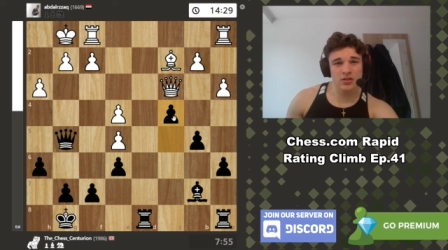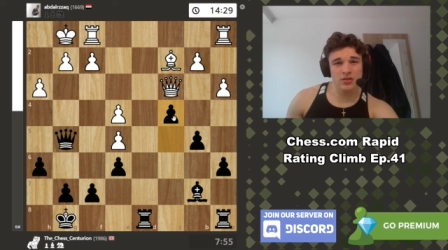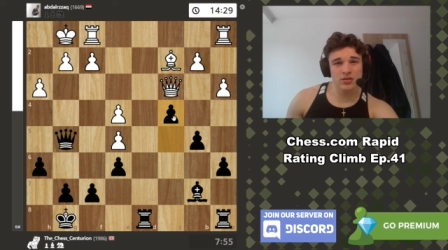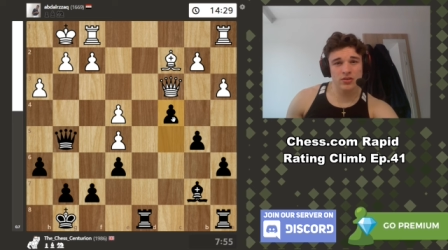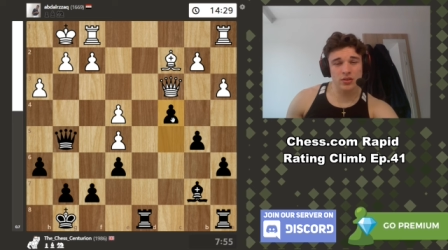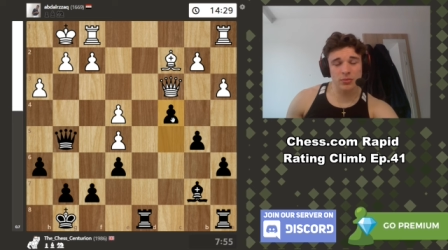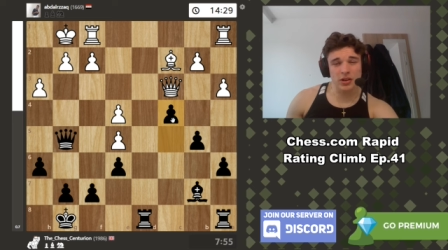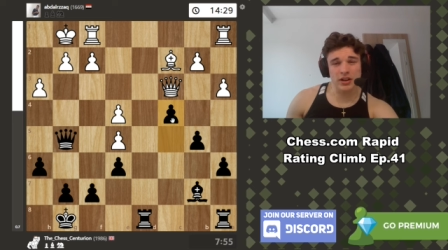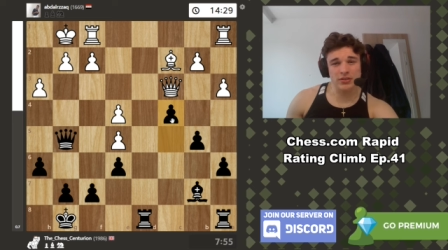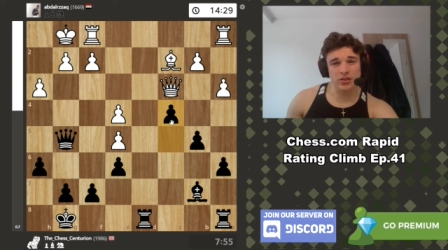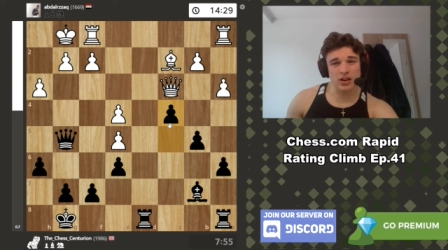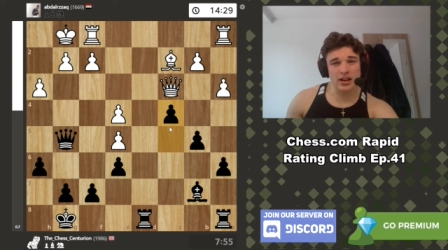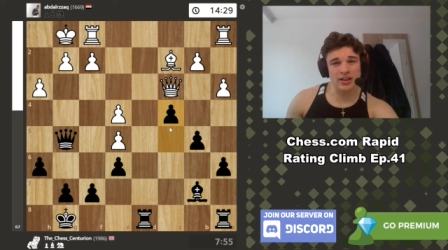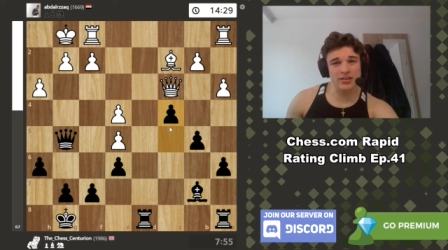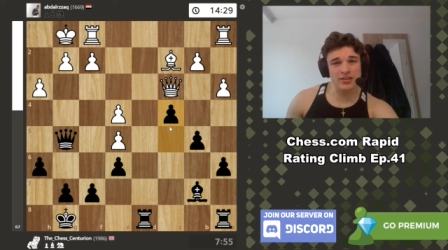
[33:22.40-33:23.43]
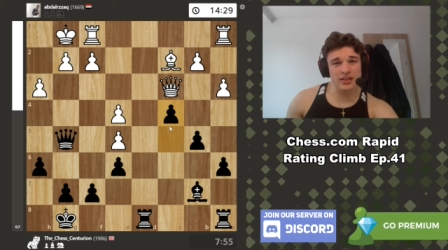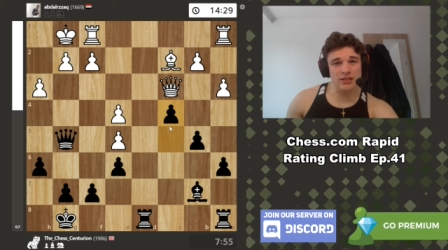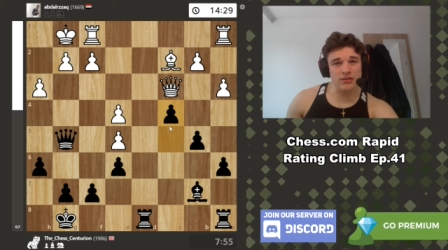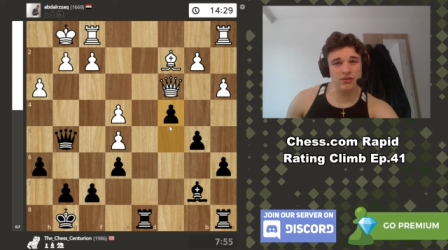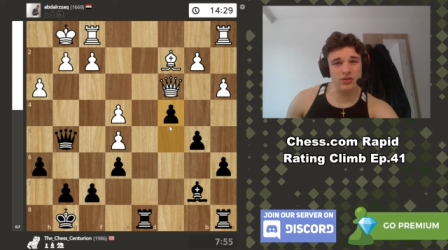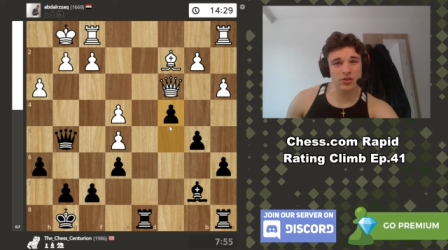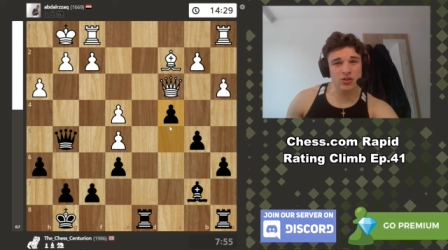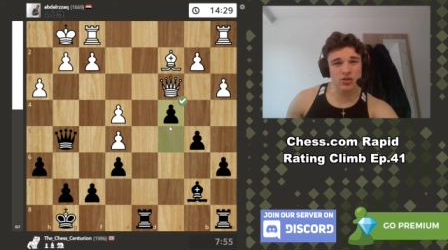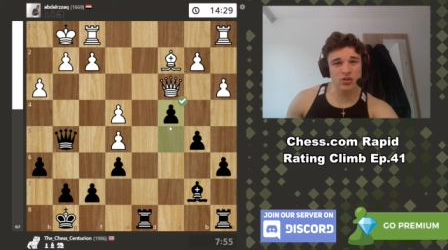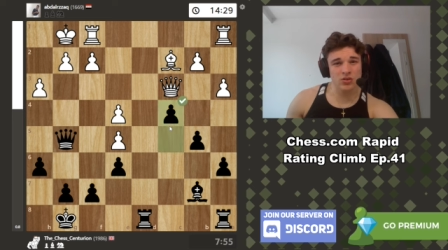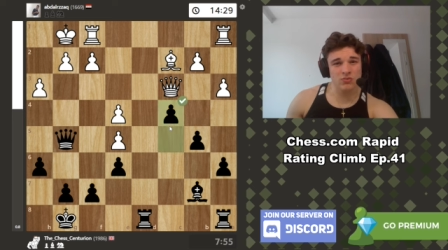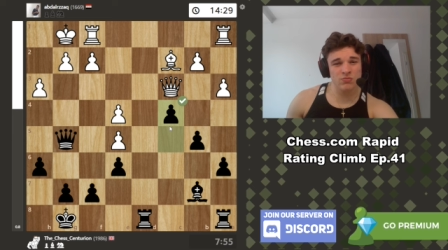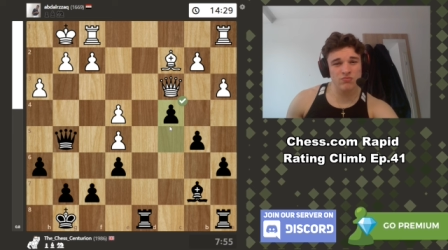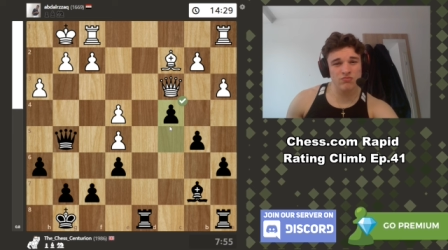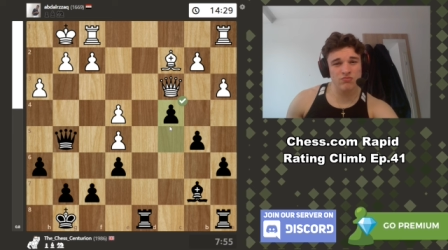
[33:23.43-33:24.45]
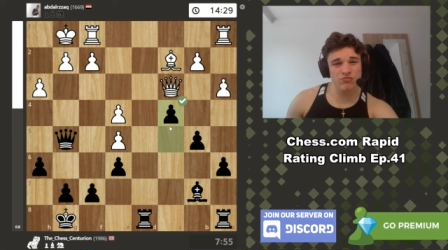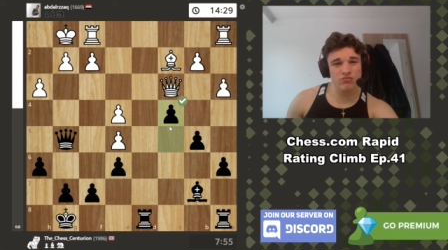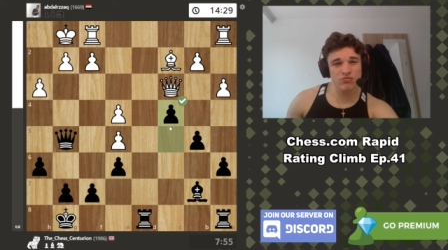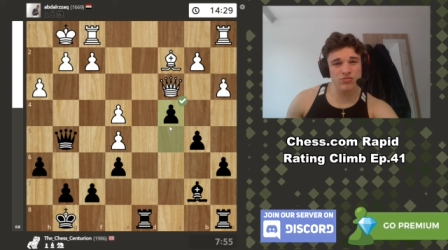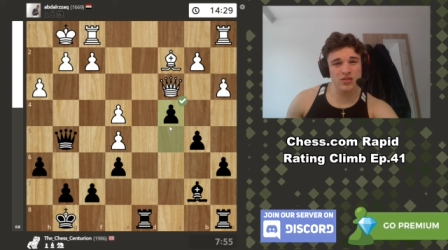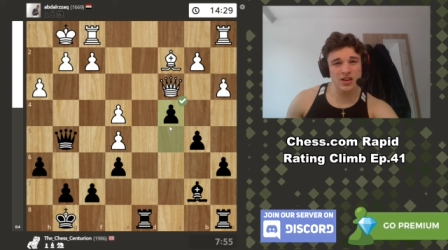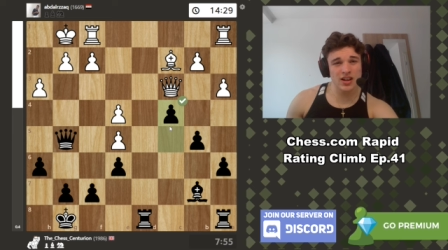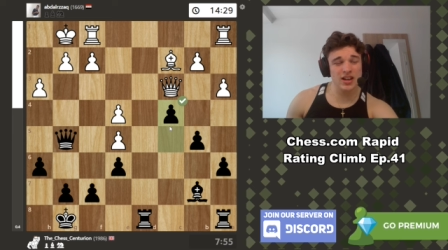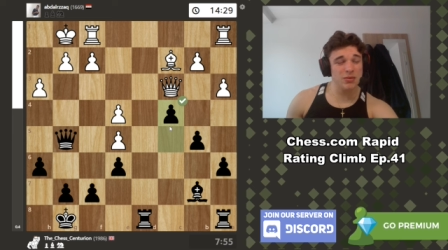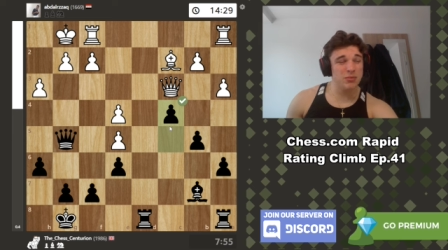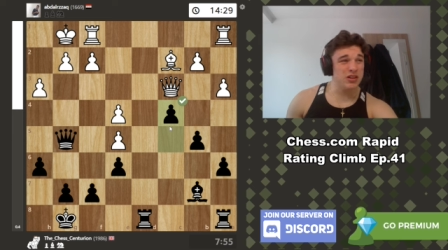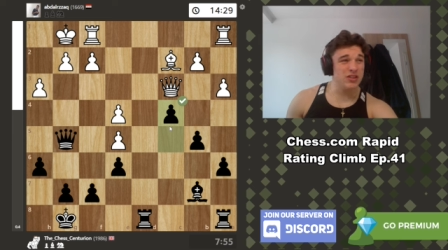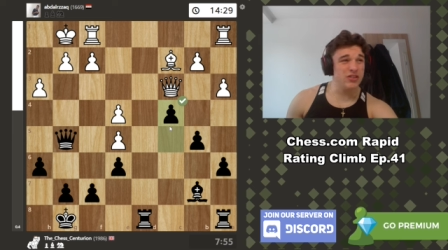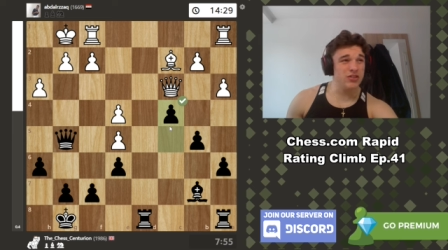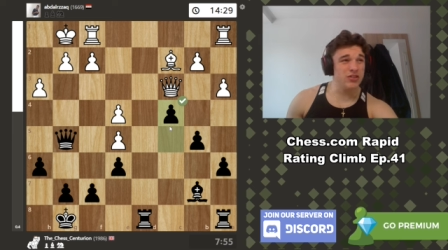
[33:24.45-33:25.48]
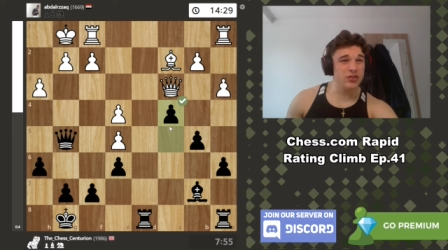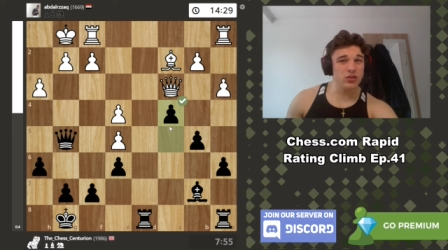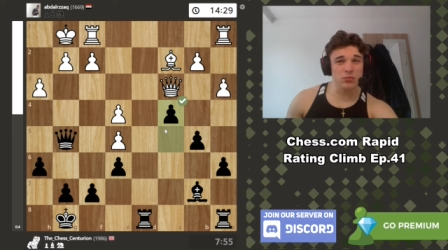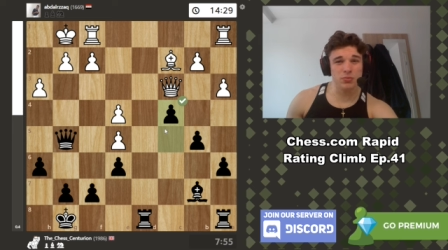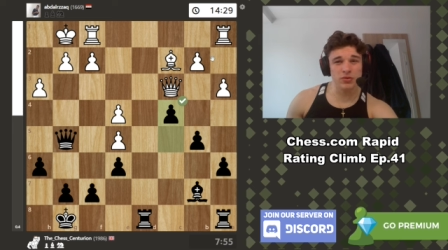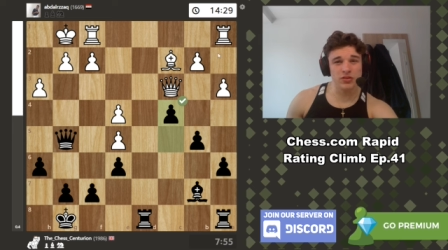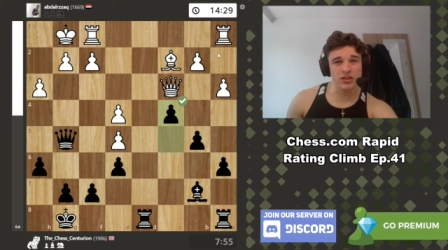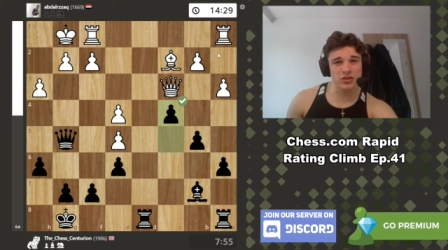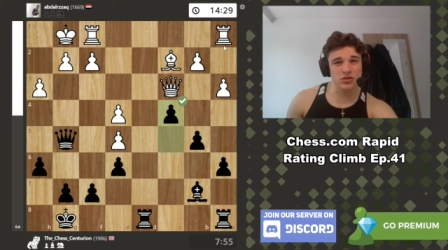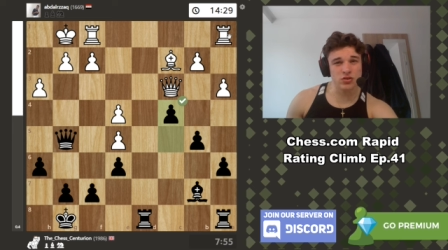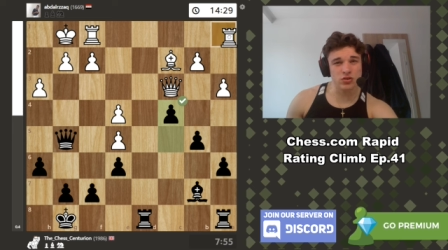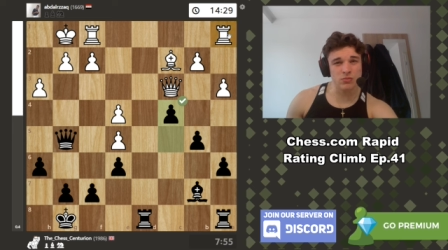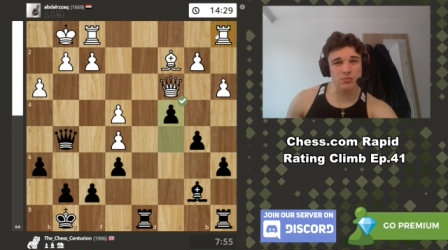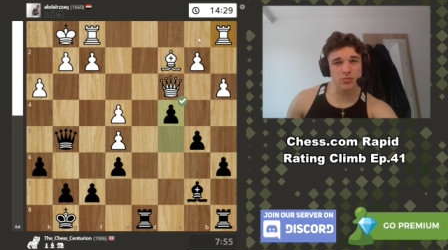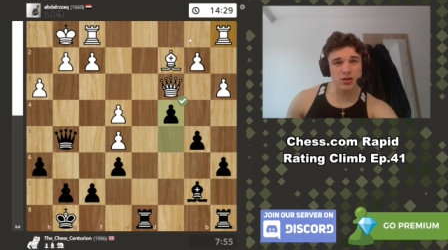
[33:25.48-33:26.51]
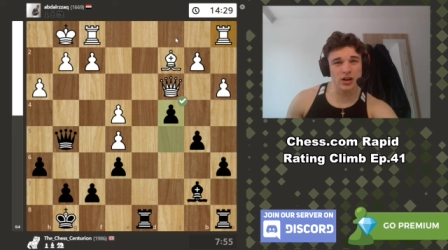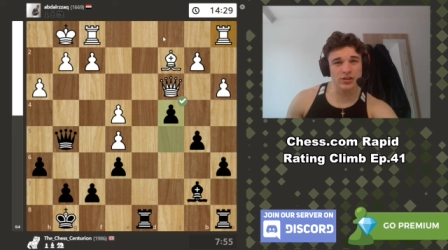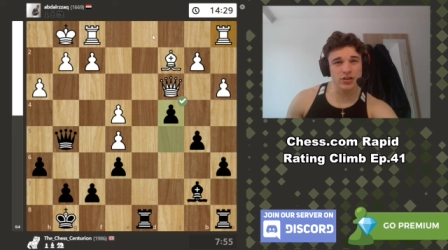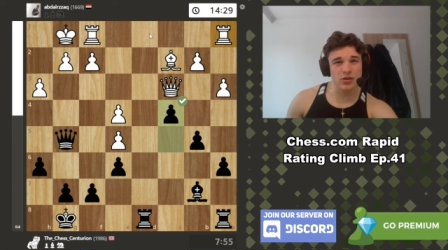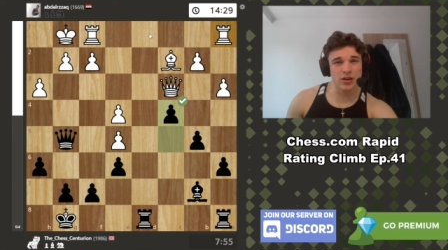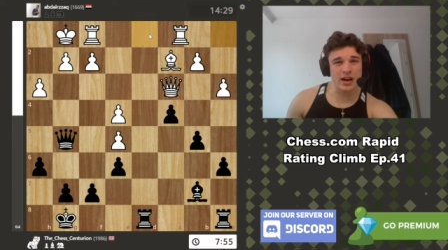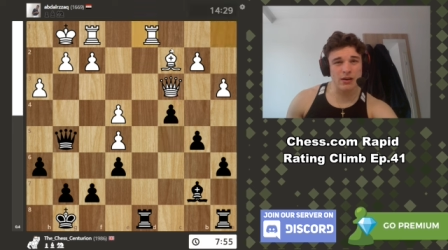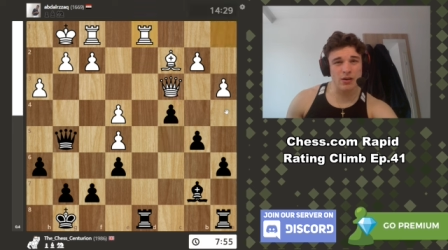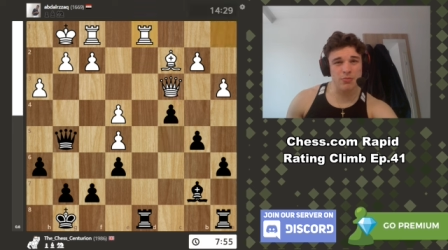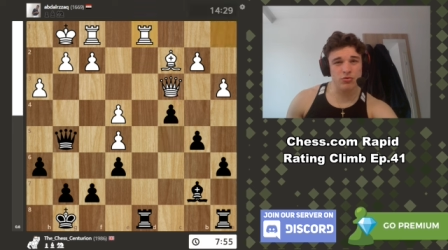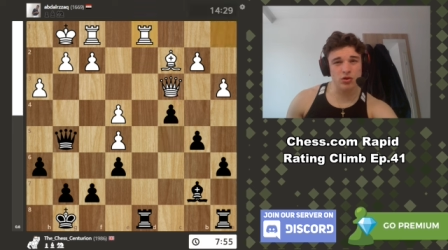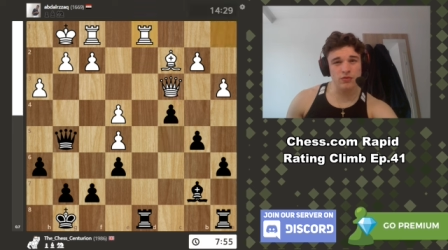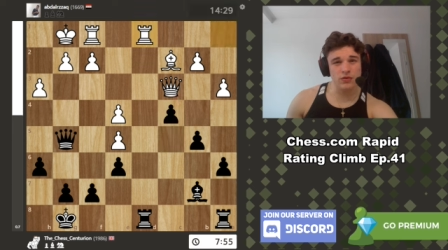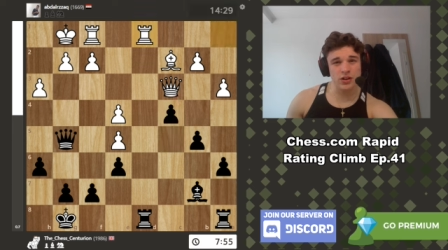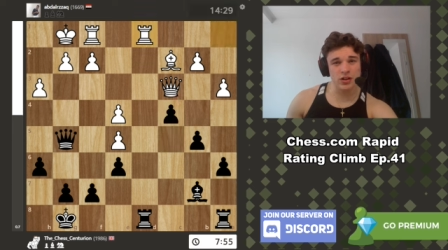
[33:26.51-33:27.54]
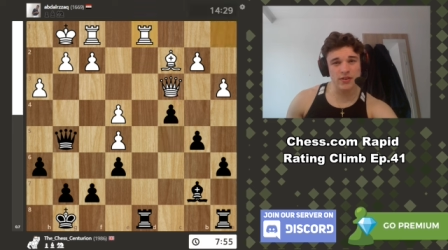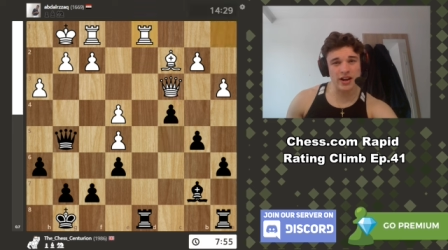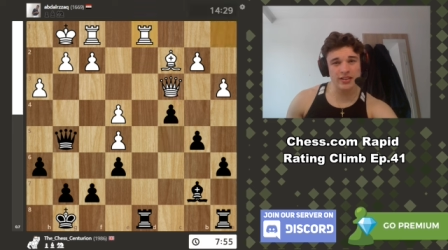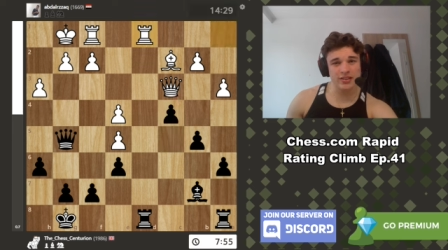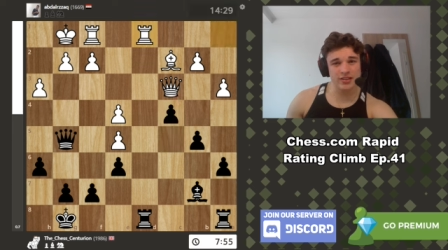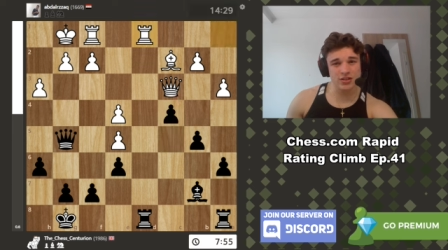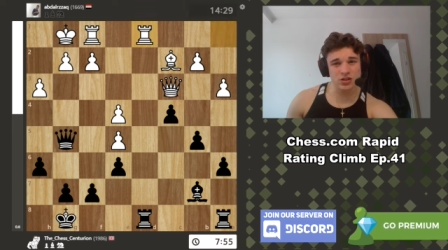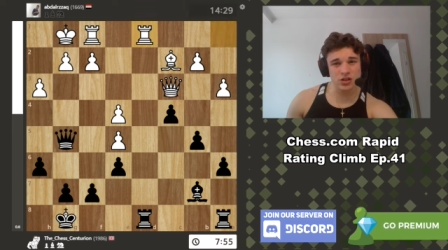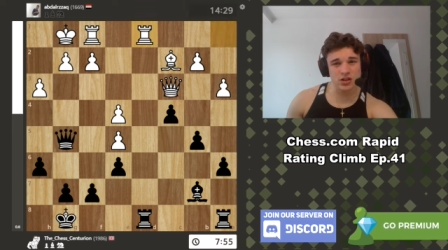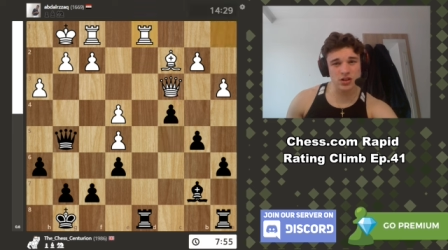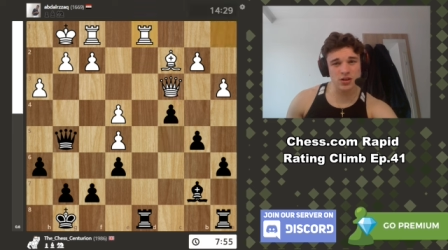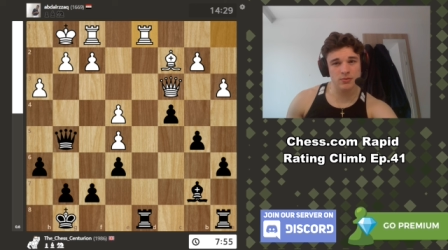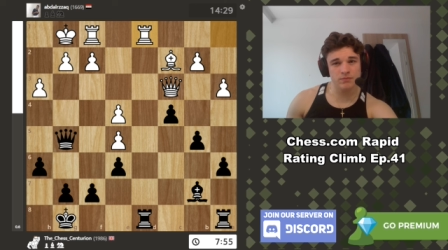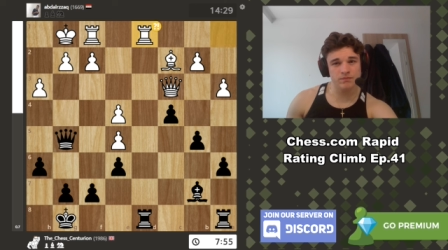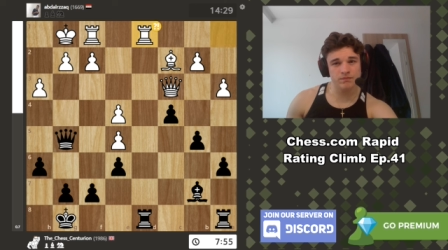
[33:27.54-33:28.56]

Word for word: So I'm going to have to go like c four. And I mean, this is a good position, but I don't know how I prove an advantage here.